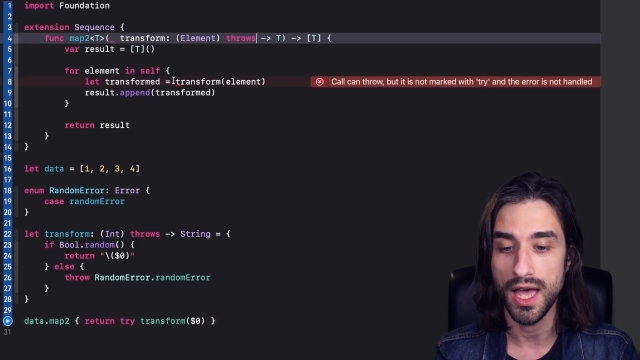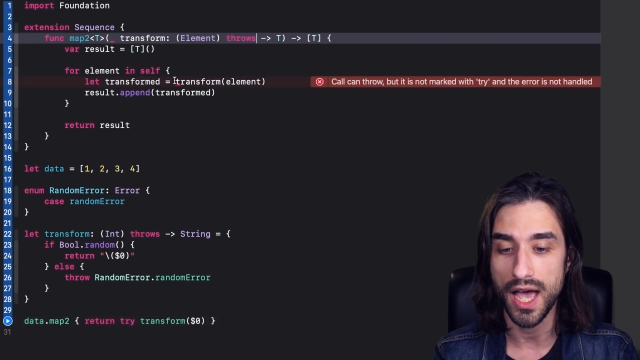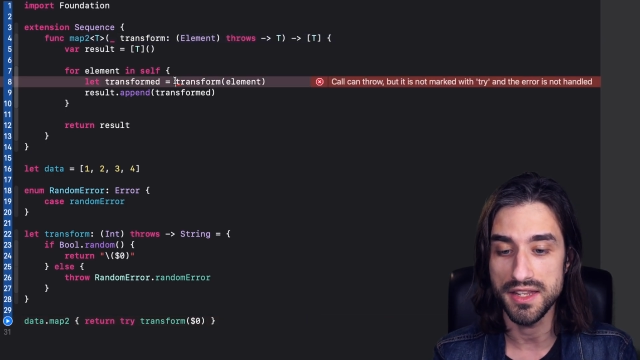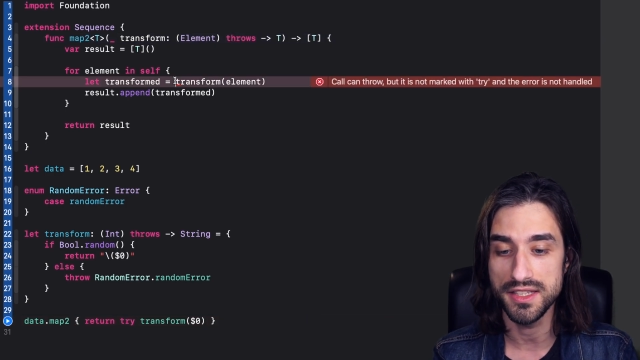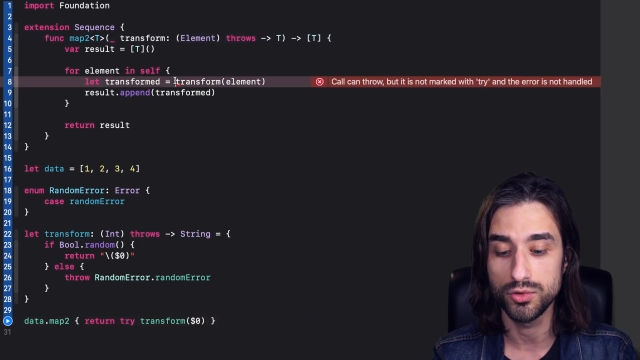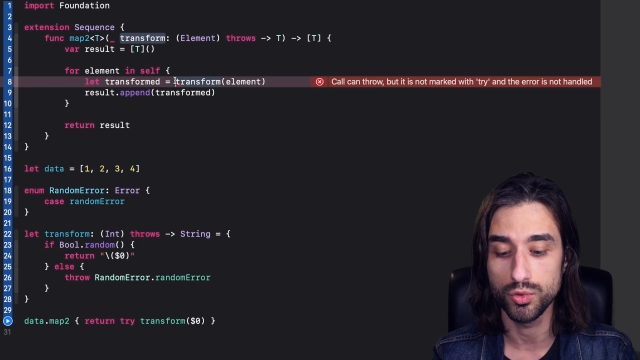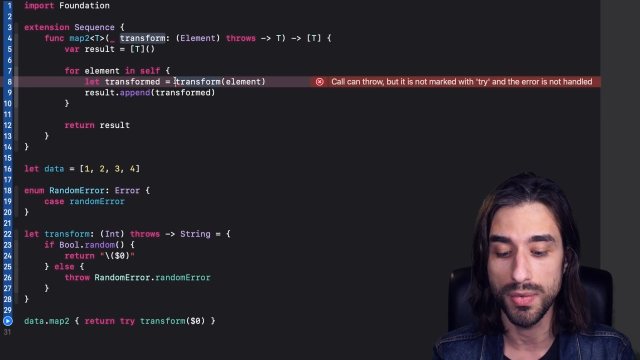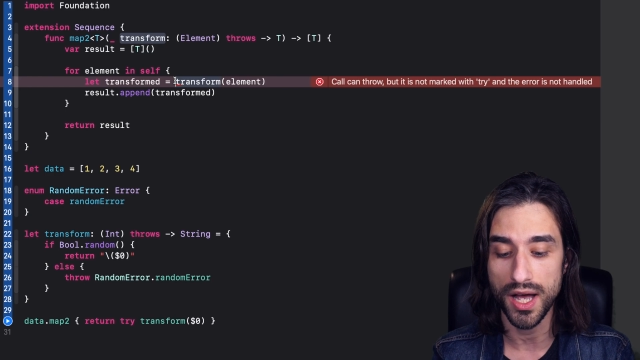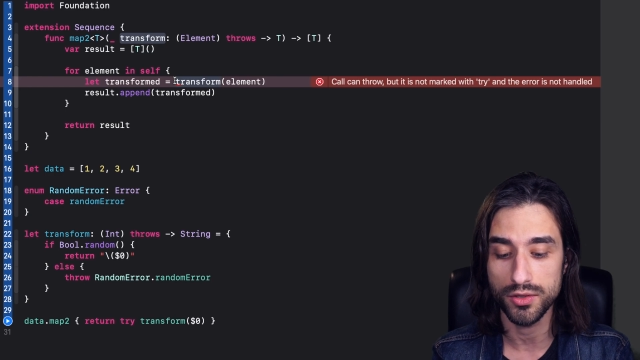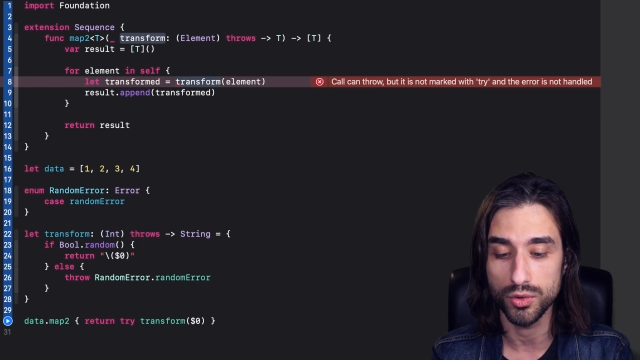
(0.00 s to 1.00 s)
I need to
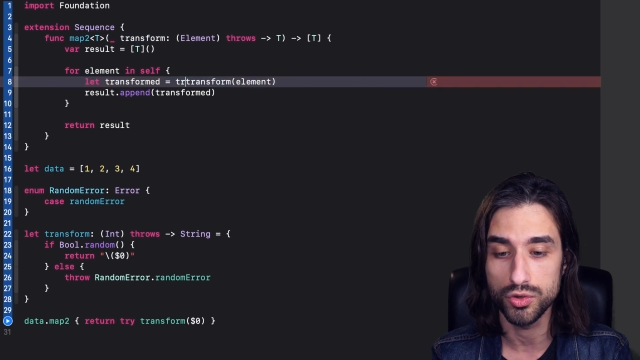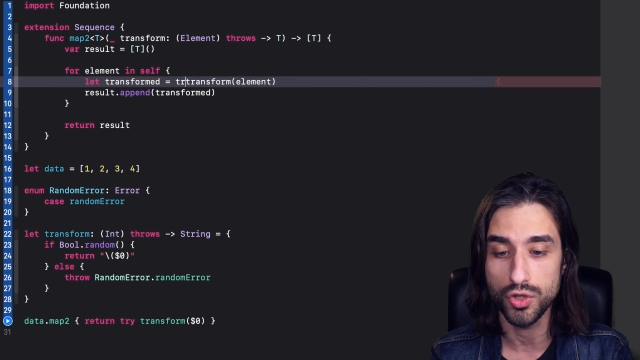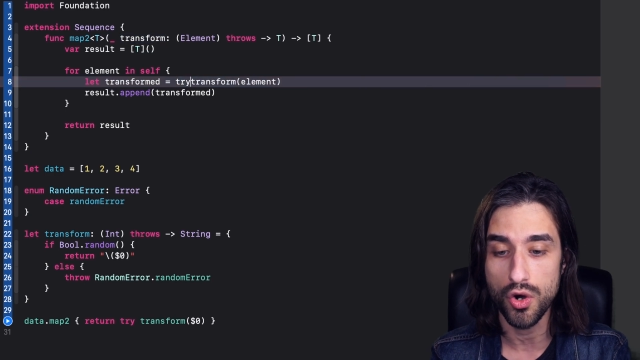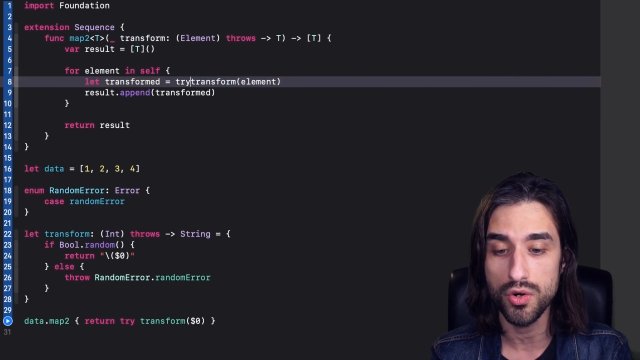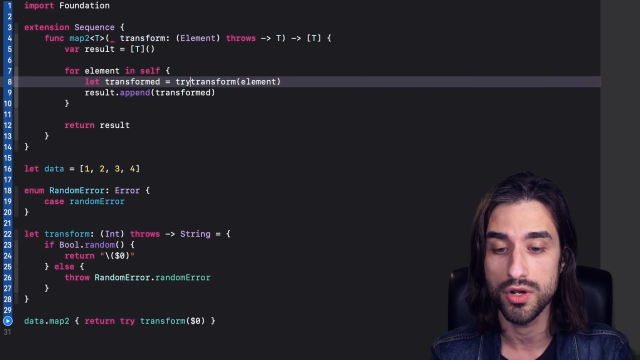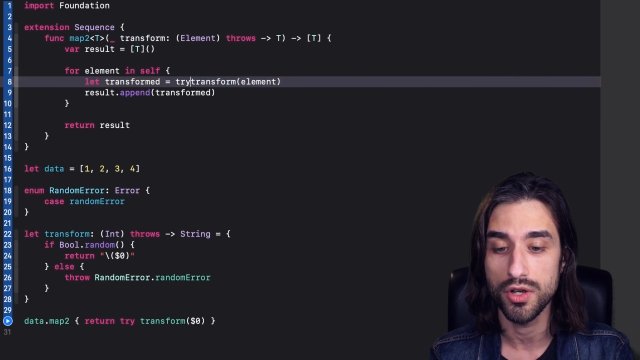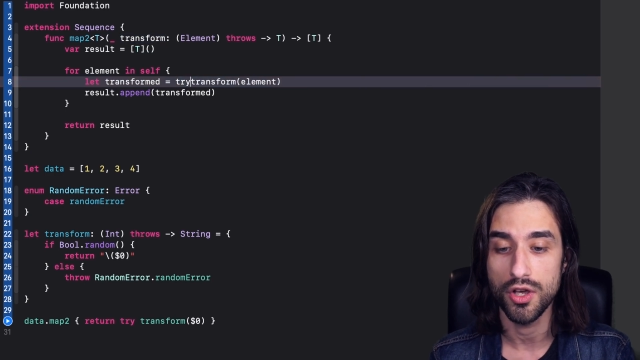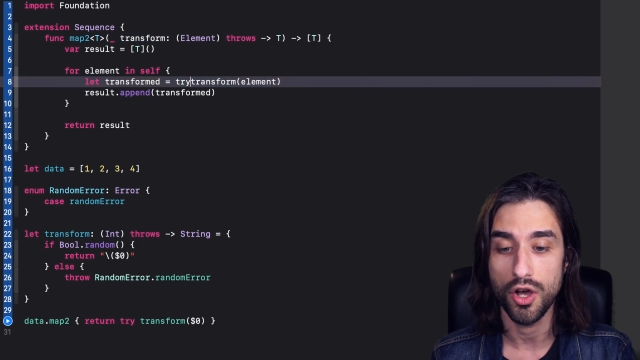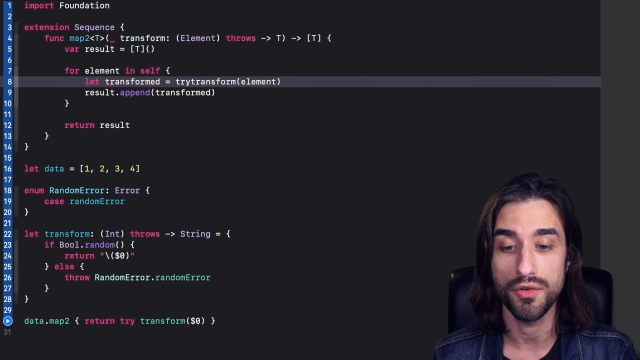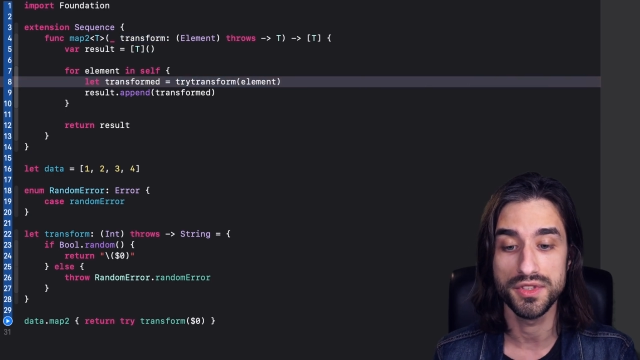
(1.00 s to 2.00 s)
mark the call
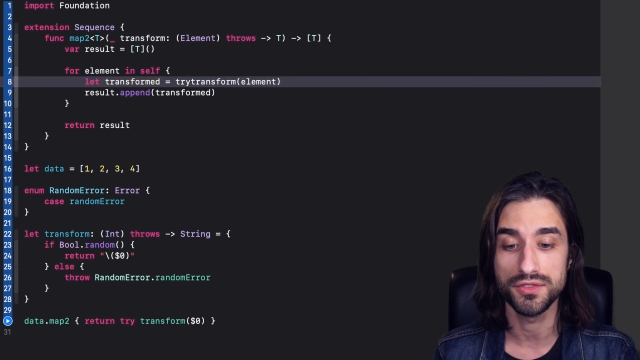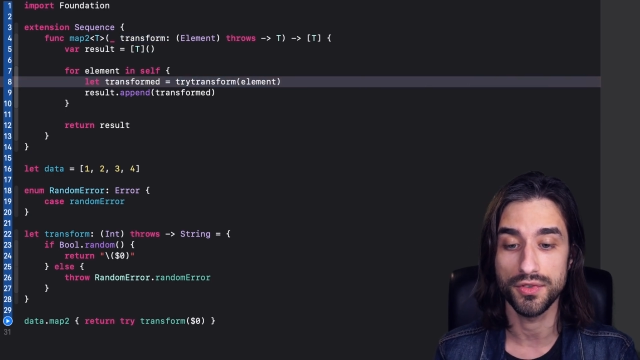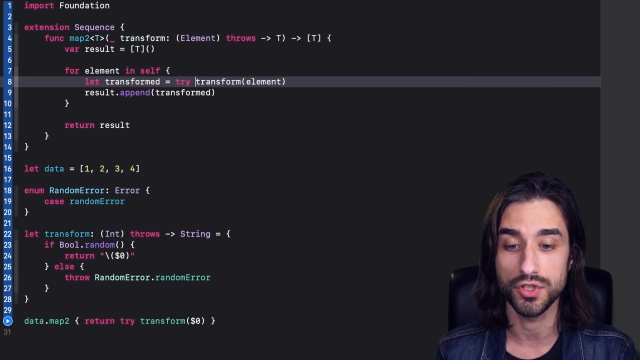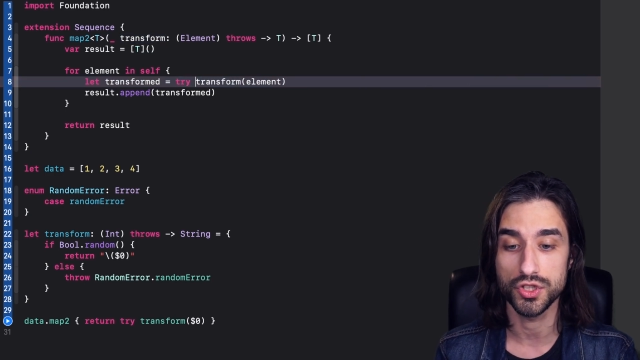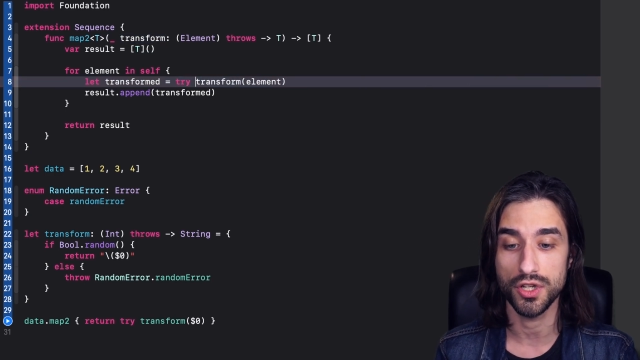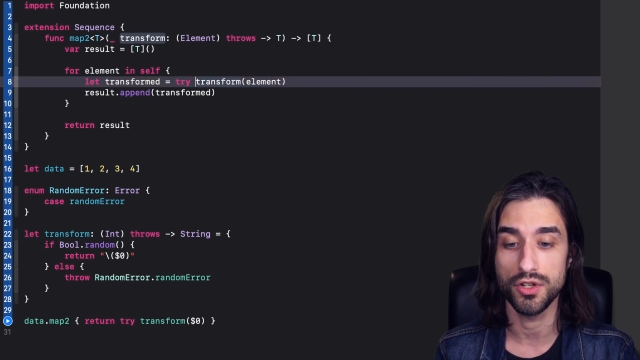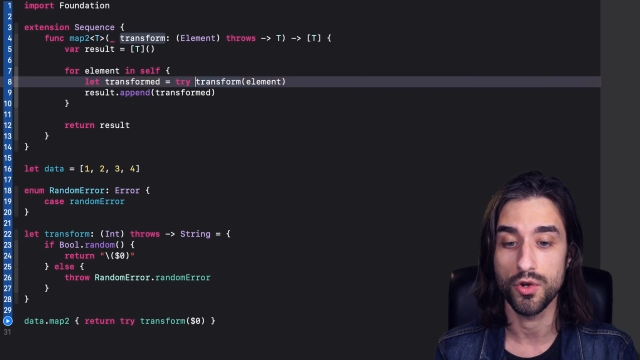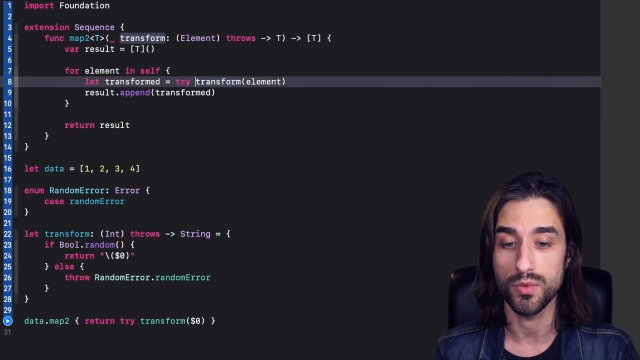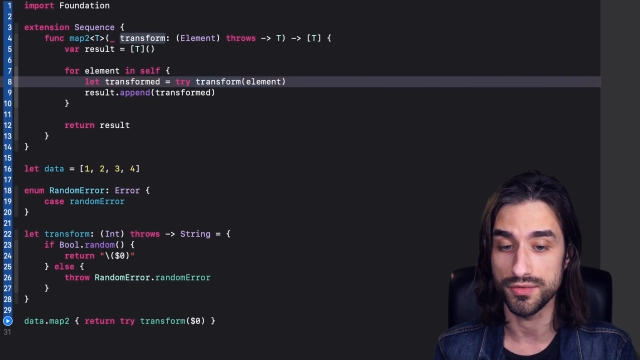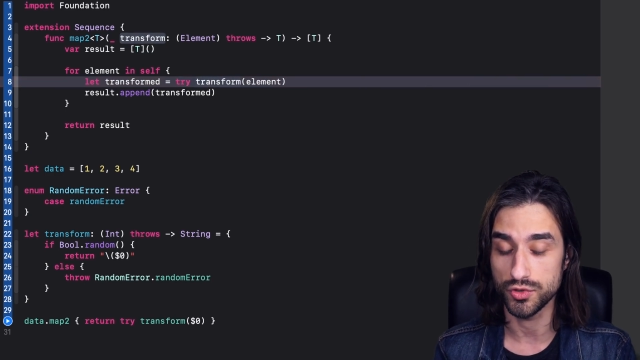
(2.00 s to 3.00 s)
of this function
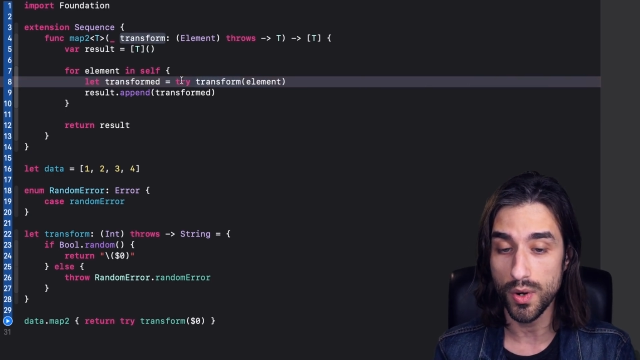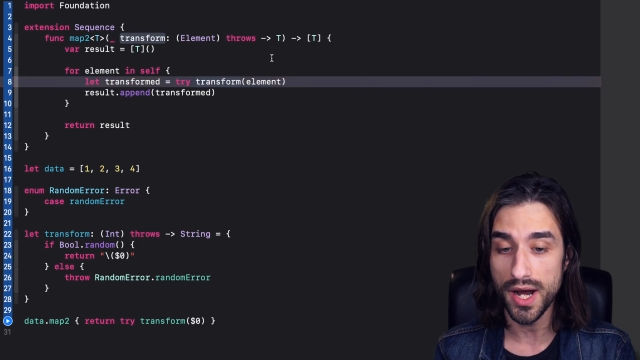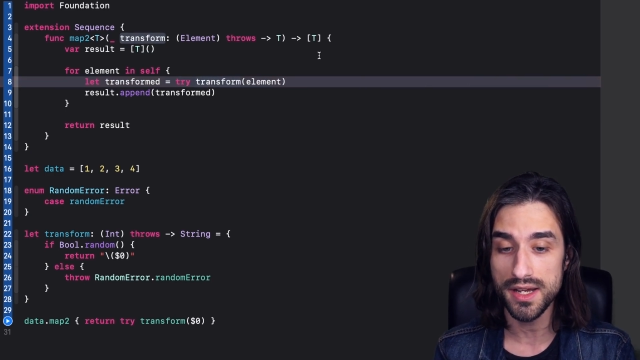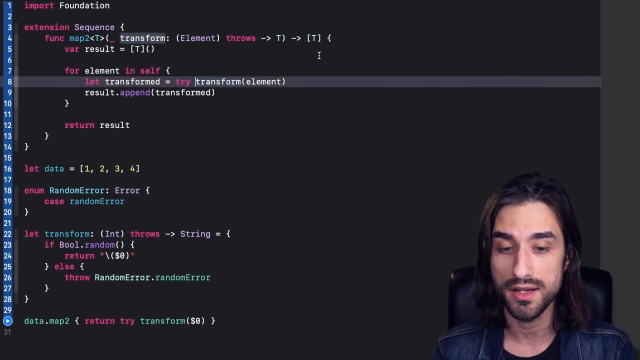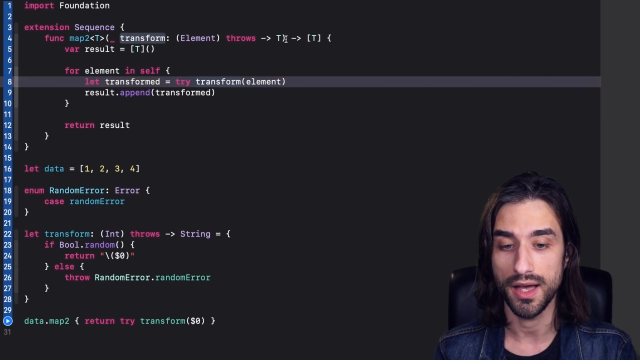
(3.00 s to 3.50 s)
with try.